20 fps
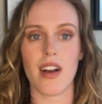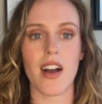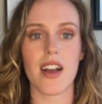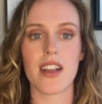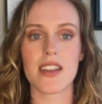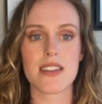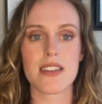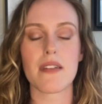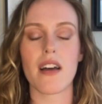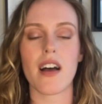
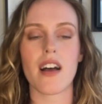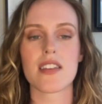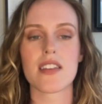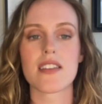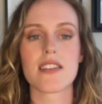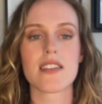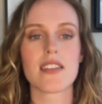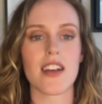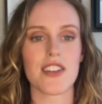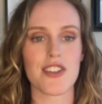It's
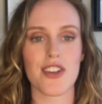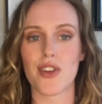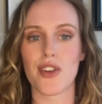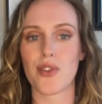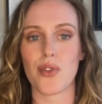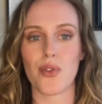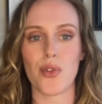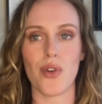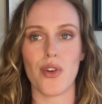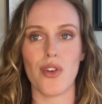such a
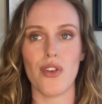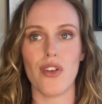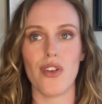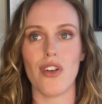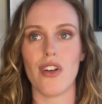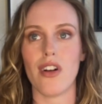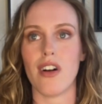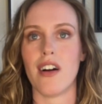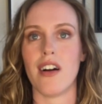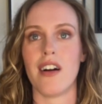
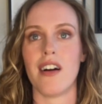cool